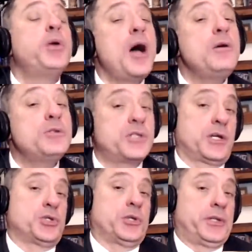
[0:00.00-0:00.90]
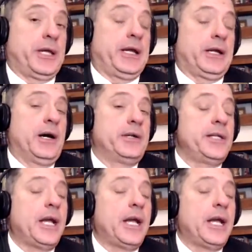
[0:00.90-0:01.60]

oppose such a thing.